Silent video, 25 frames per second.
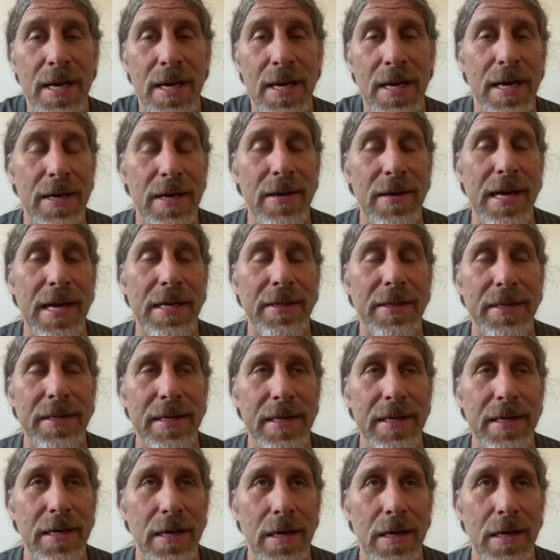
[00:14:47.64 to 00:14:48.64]
and that
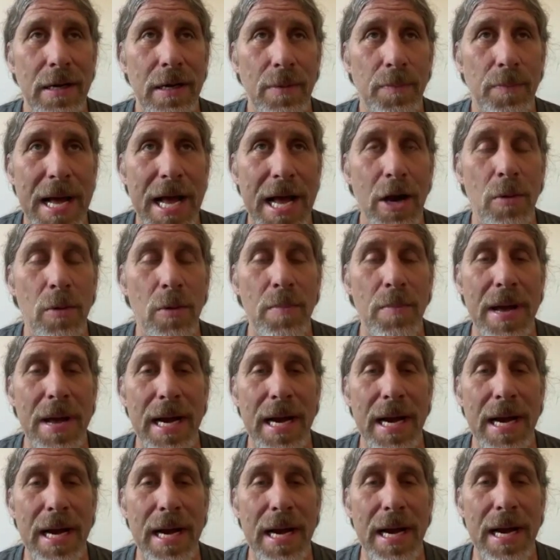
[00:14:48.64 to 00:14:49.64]
the
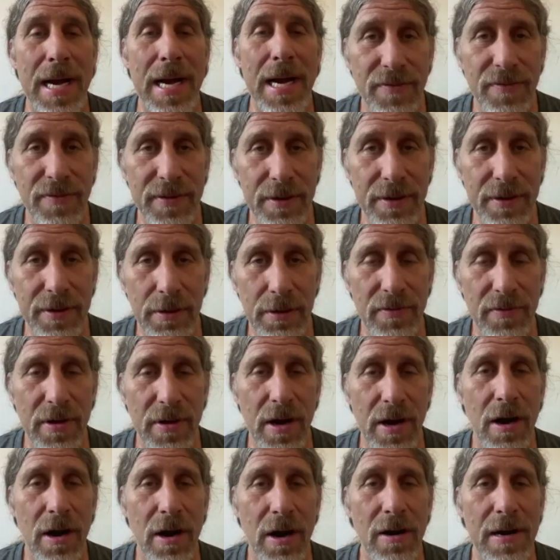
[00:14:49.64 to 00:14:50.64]
biomagnetic field of
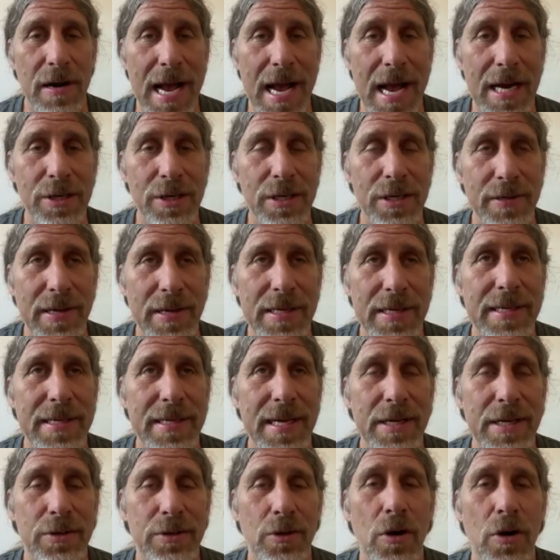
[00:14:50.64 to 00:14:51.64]
the heart actually, they
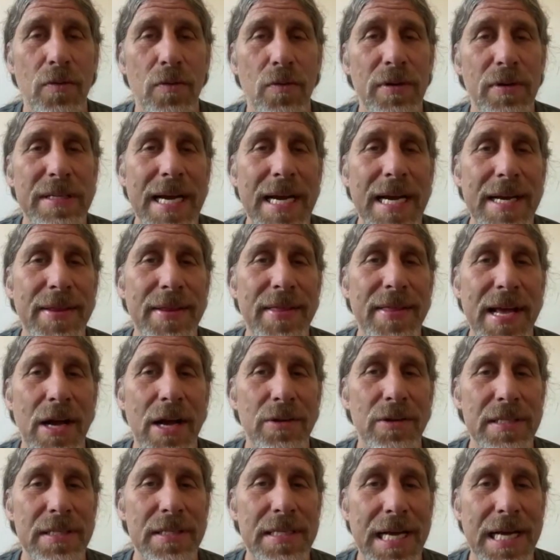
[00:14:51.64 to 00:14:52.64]
say, is over
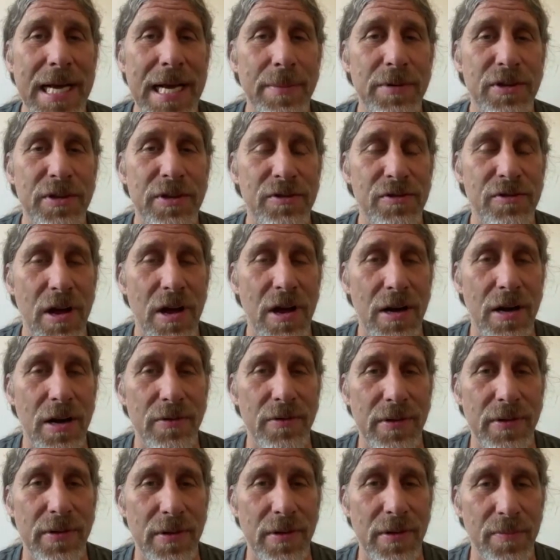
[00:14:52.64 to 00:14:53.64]
10,000 times
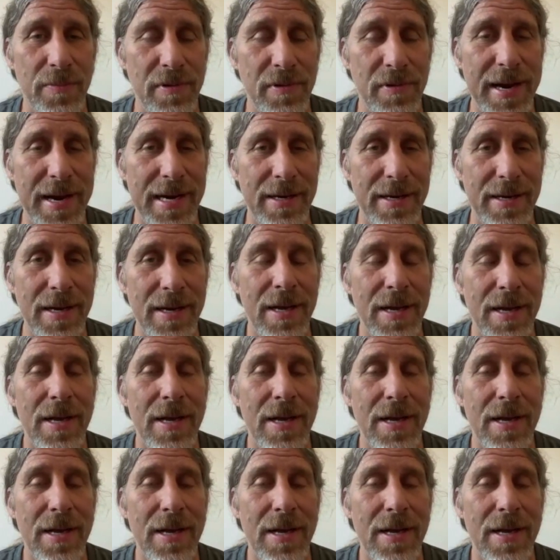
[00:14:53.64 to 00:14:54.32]
stronger than the brain.